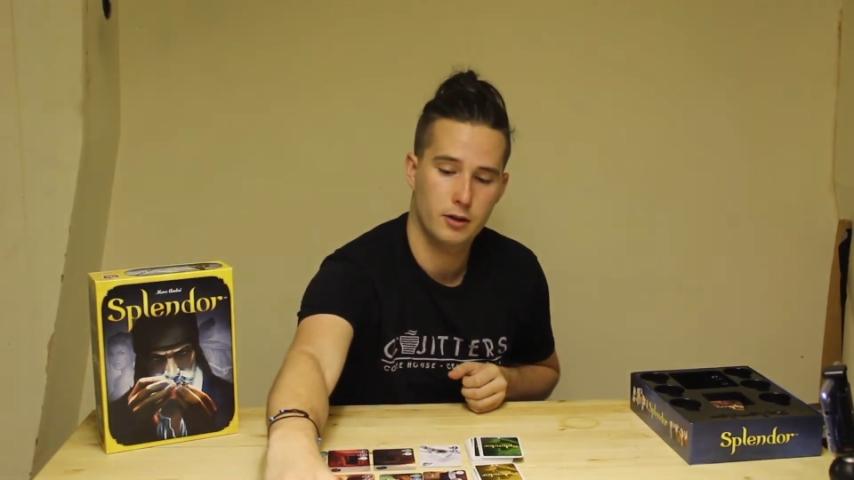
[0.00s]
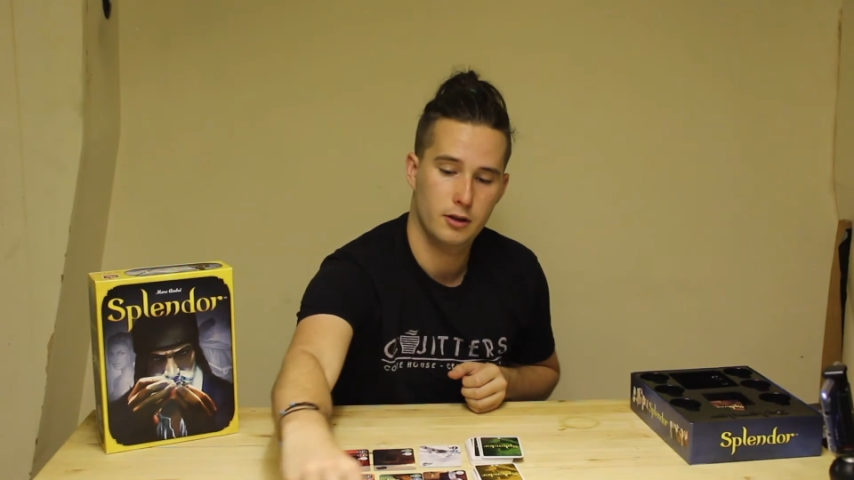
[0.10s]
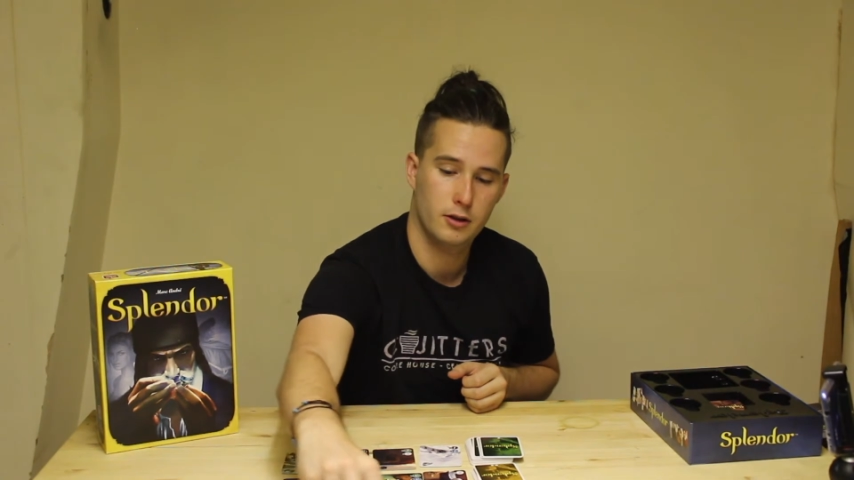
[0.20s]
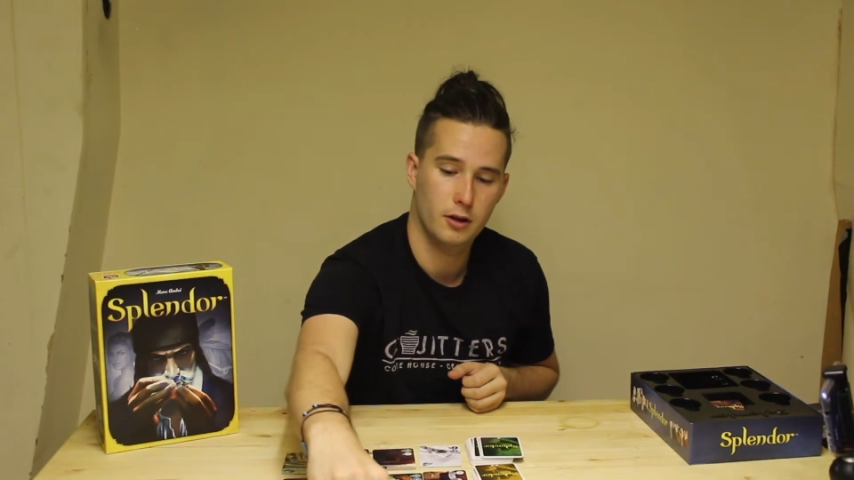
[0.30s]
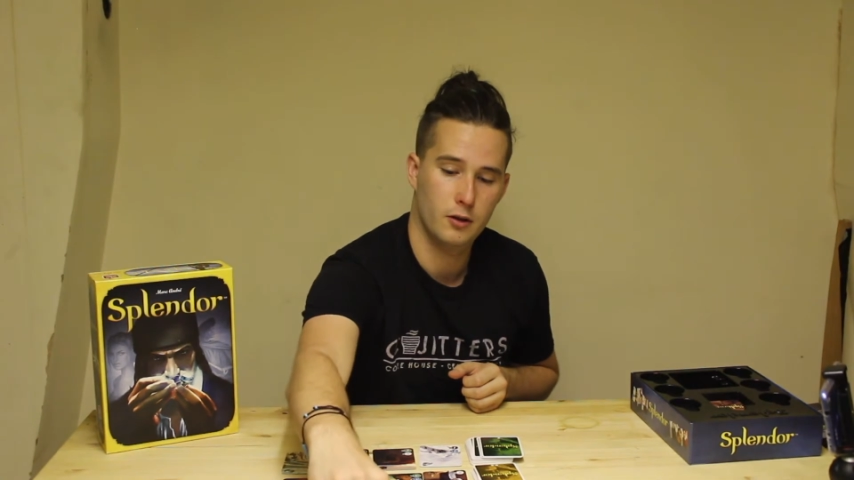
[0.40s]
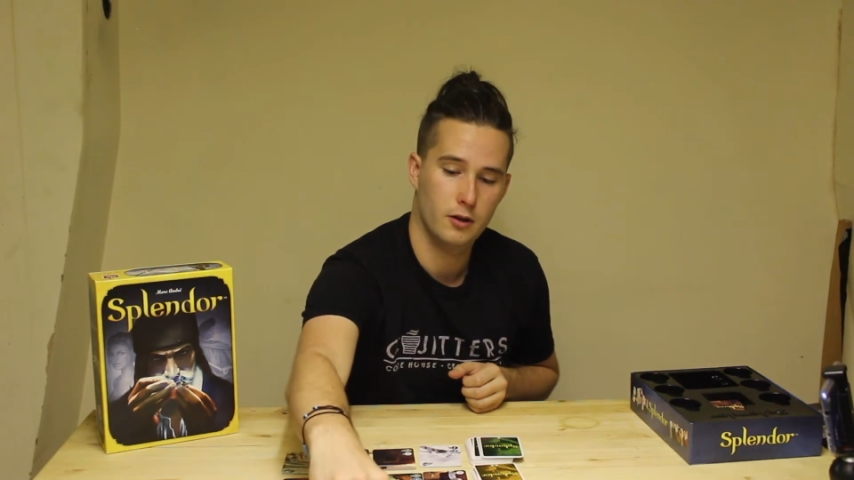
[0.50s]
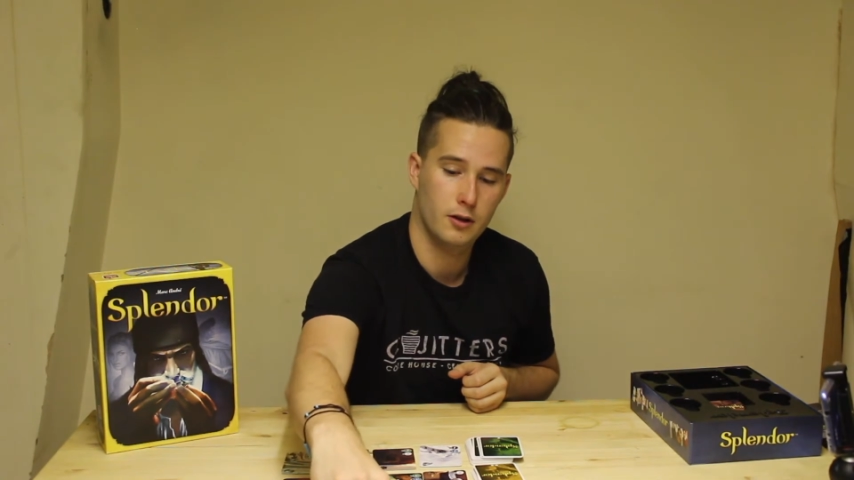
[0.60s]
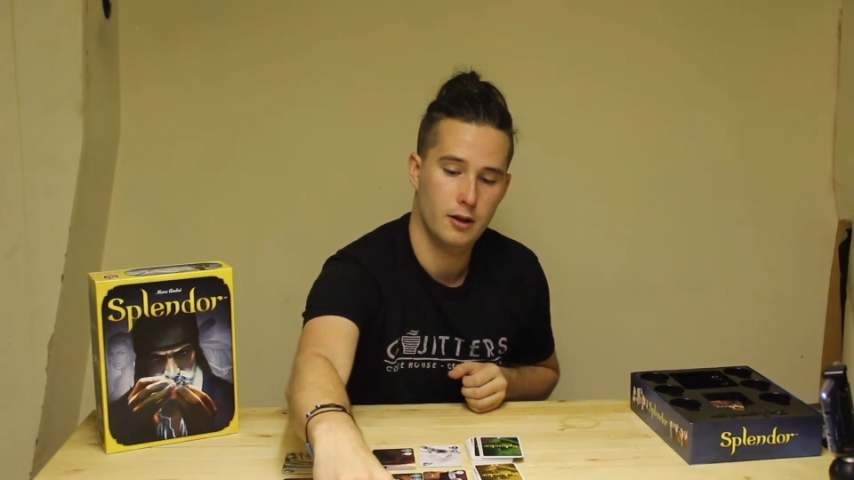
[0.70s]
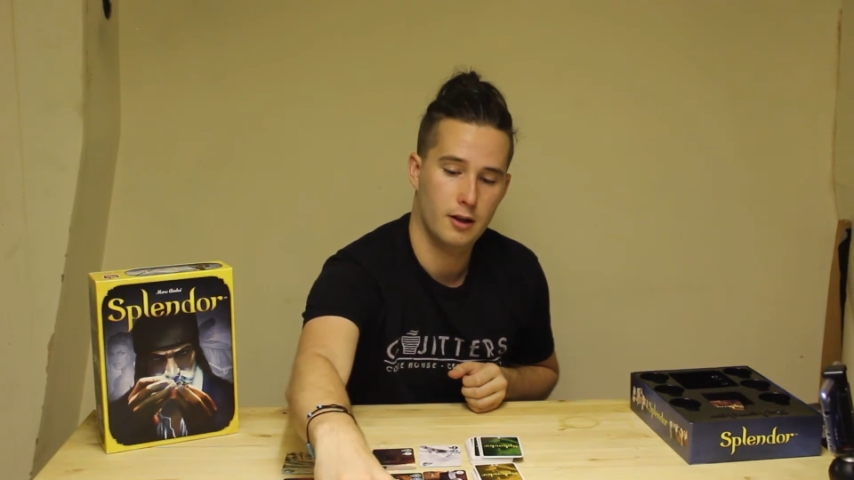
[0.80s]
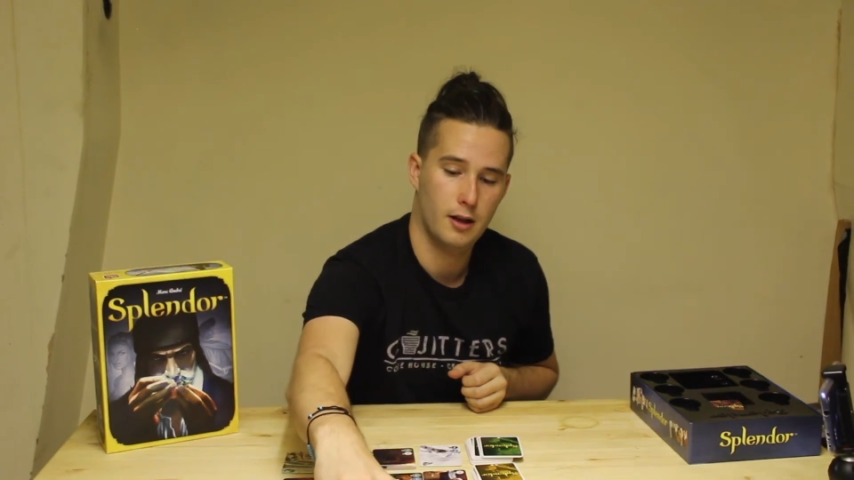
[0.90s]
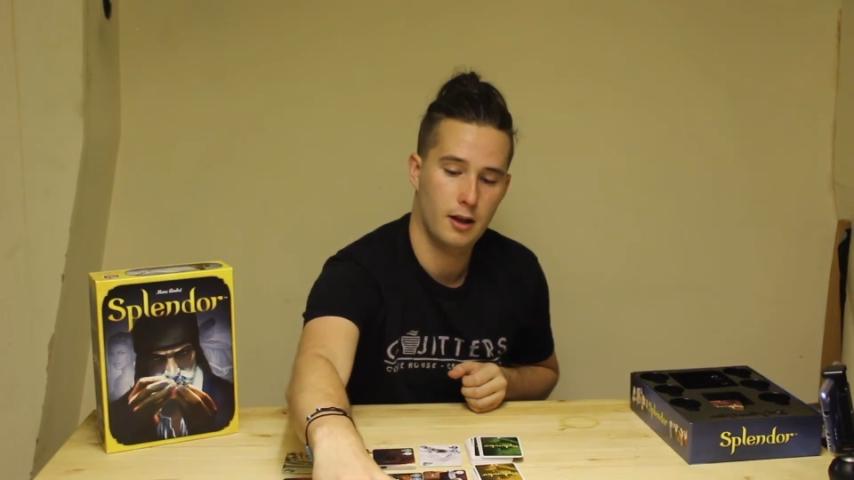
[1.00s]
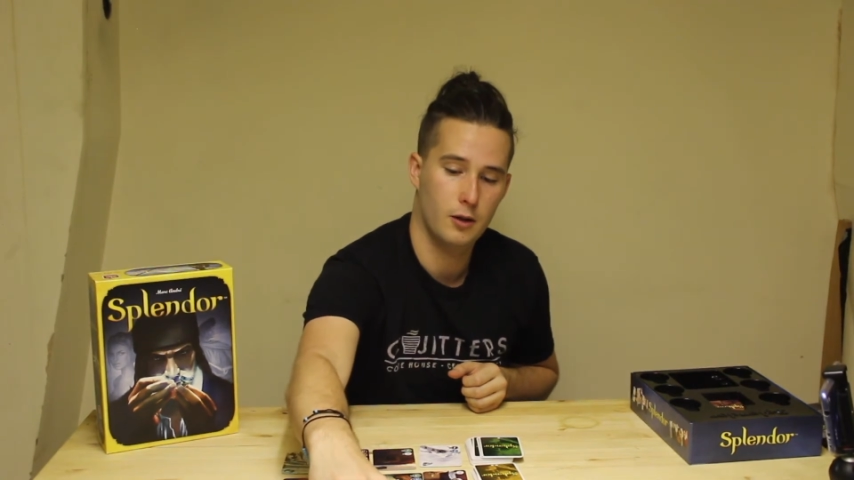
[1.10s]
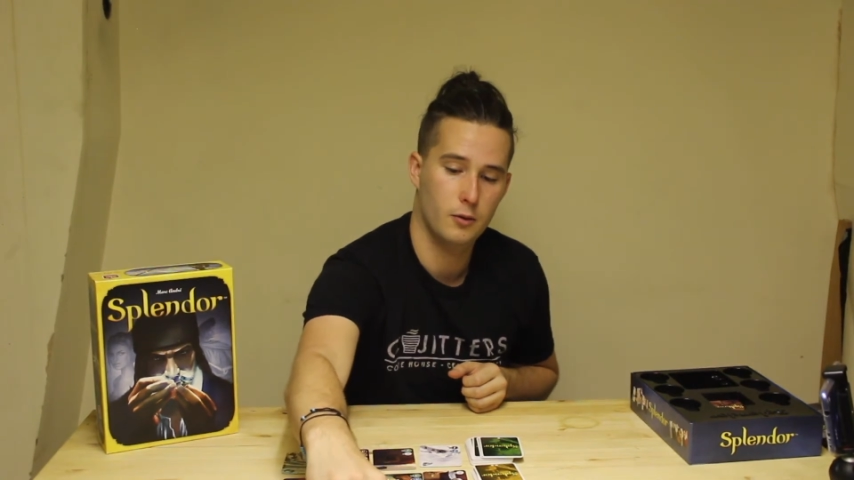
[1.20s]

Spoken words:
So I